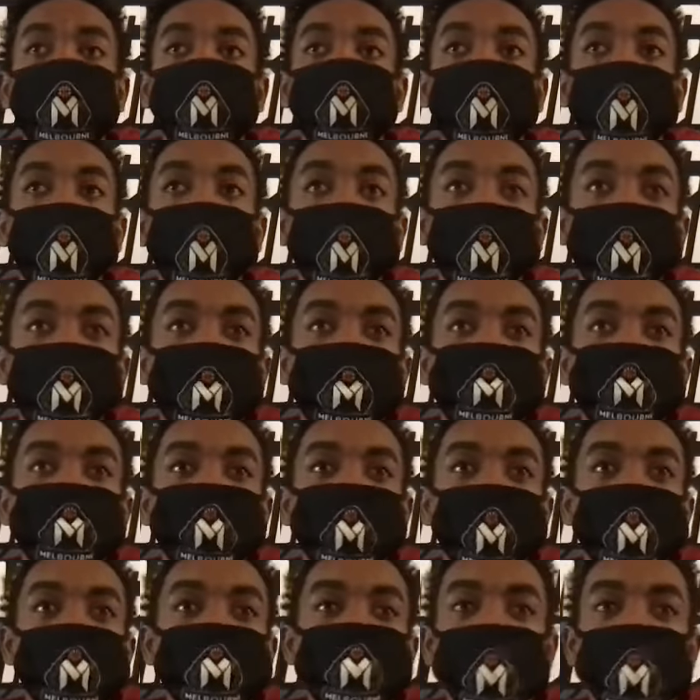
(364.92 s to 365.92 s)

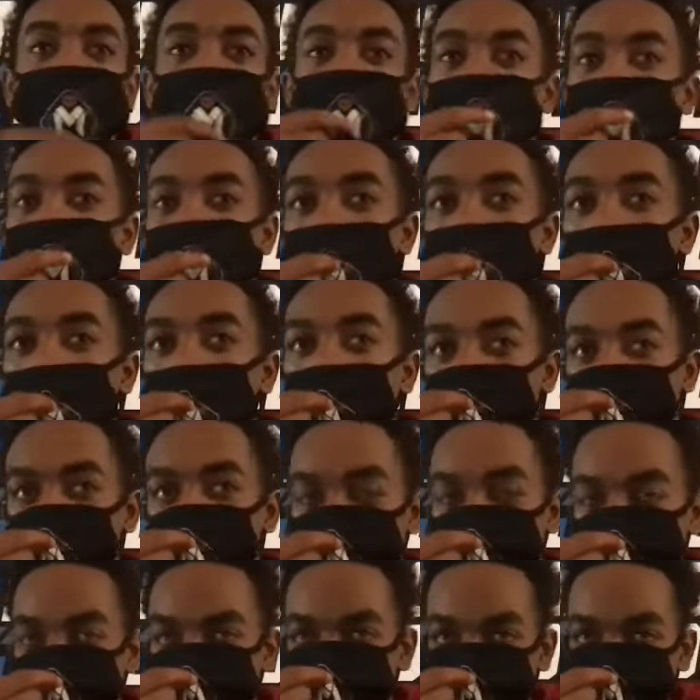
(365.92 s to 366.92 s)
I'm not sure about,
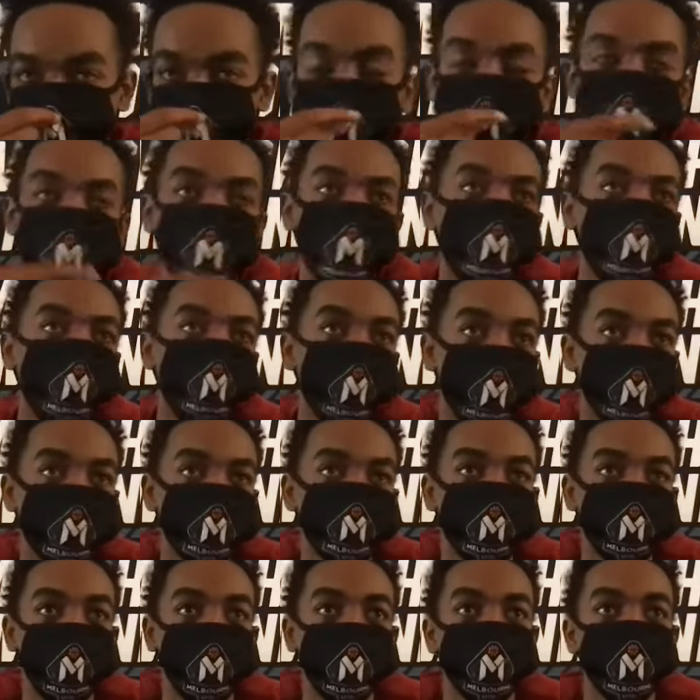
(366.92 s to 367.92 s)
you know, as
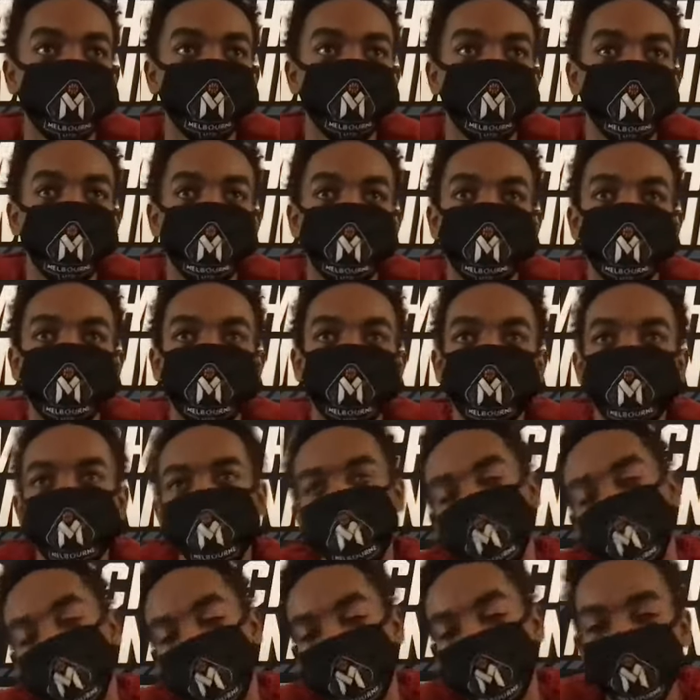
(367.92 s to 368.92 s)
far as just
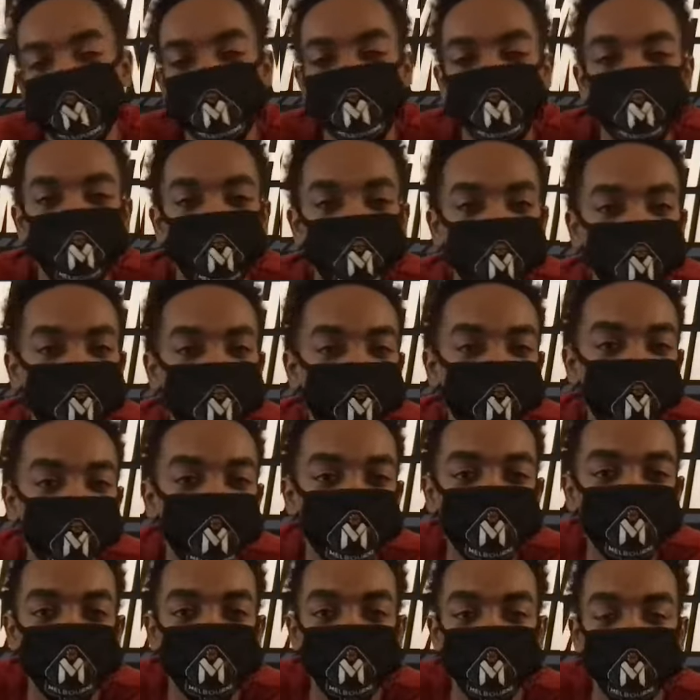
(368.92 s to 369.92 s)
the last 20 years
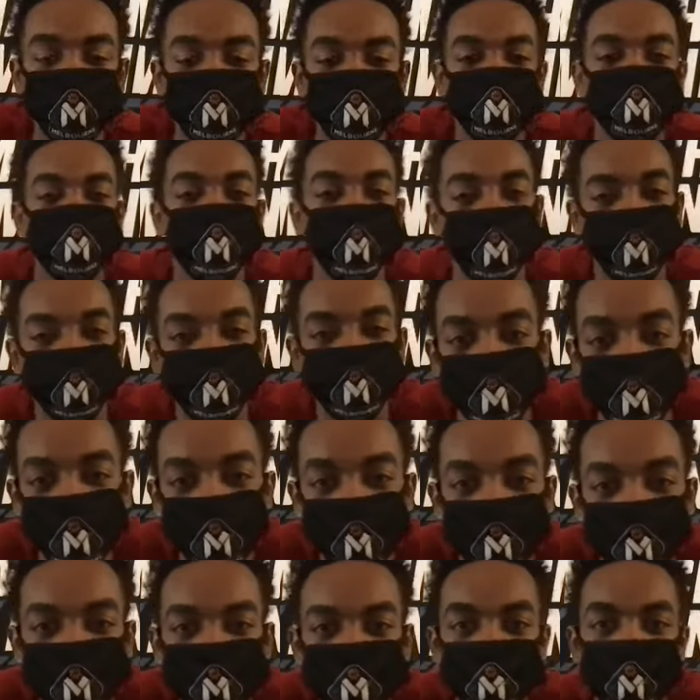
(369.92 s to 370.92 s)
between 2000
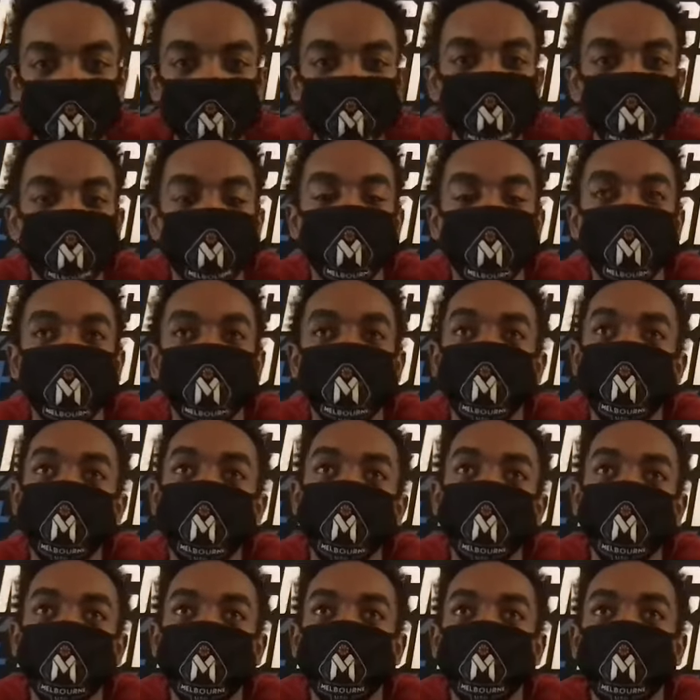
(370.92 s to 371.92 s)
and 2020,
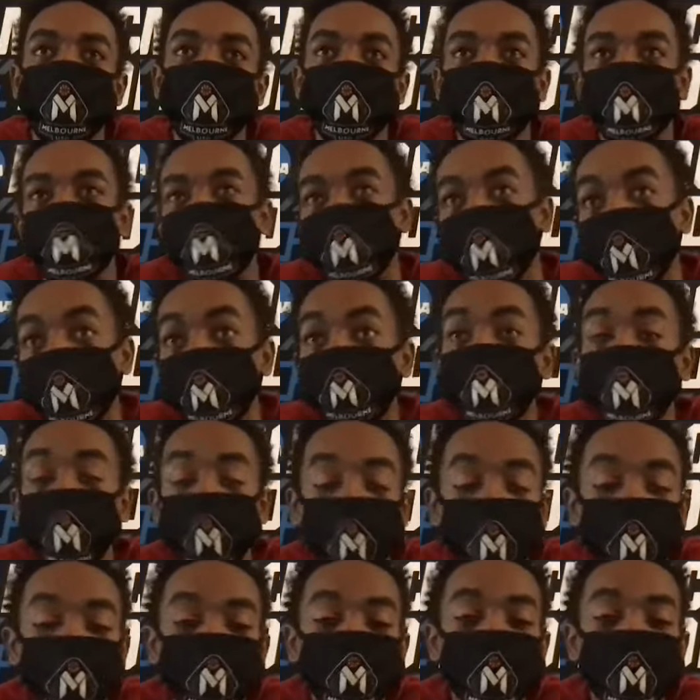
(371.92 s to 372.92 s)
with the
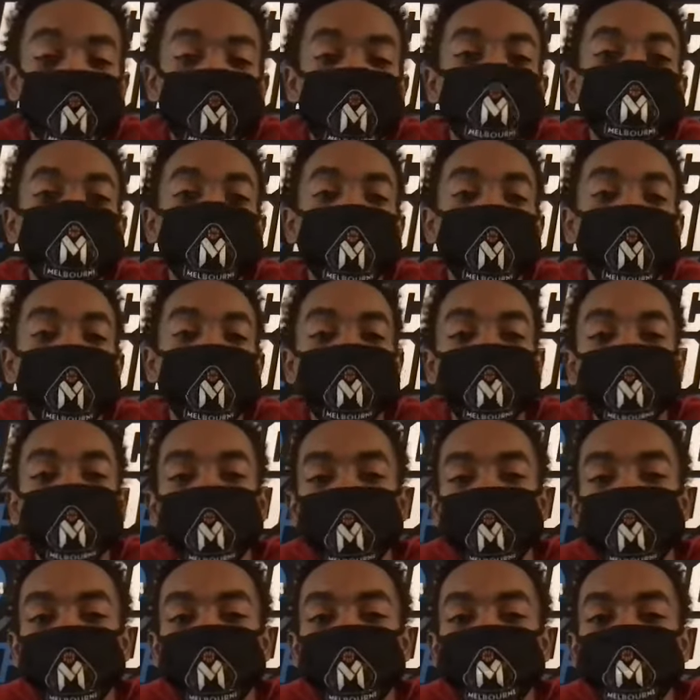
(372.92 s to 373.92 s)
players that comes out of here,
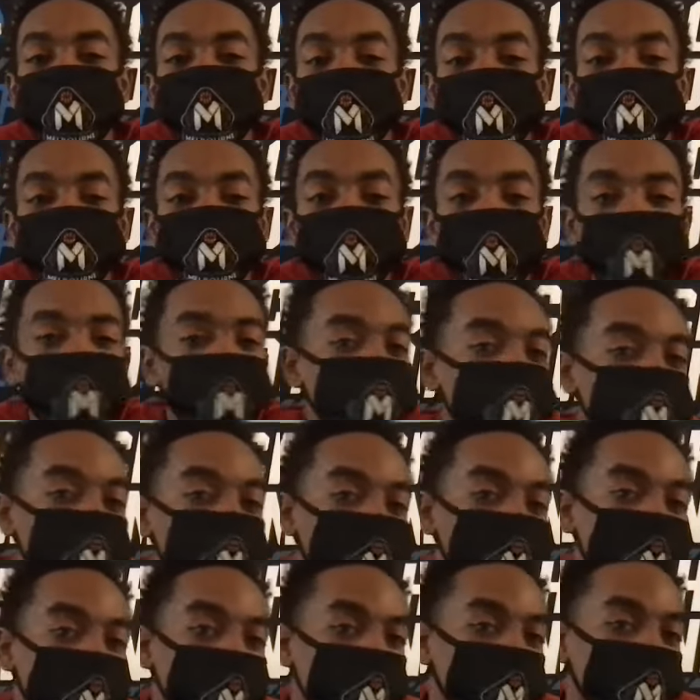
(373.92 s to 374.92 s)
it is a bit surprising,
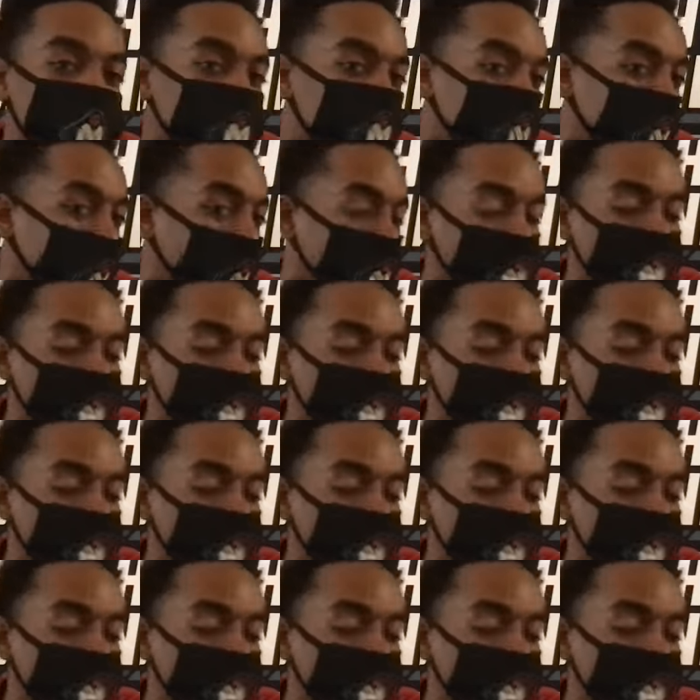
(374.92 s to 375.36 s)
you know, with the Bobby